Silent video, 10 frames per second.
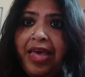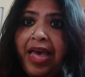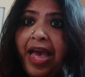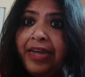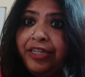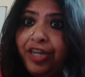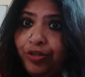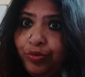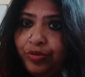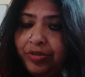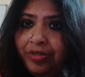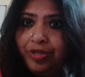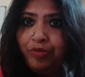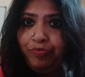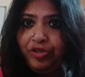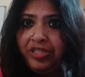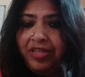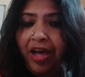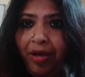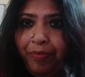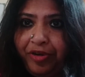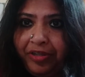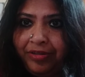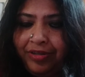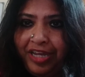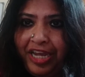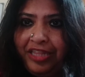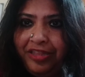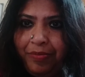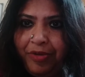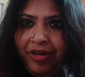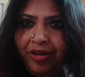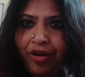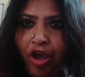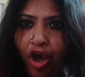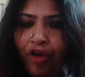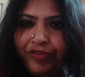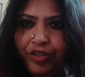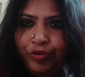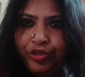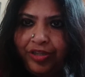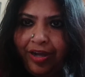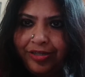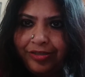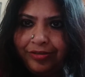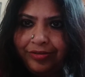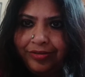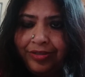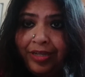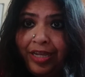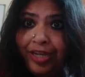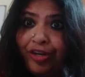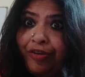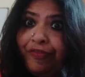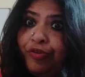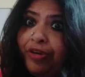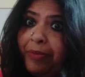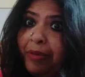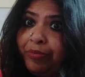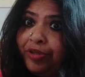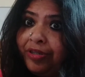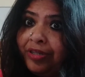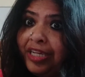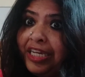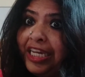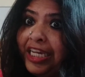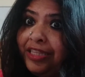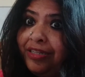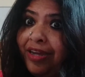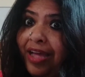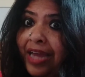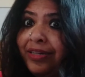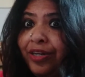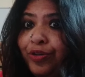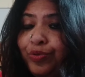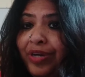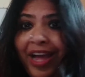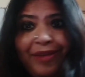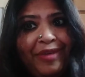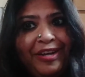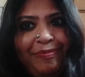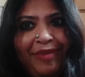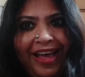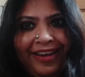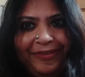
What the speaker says: And Garud puts the Amrit in the middle of the Kush garden. Now if you remember, Indra and Garud had made a plan.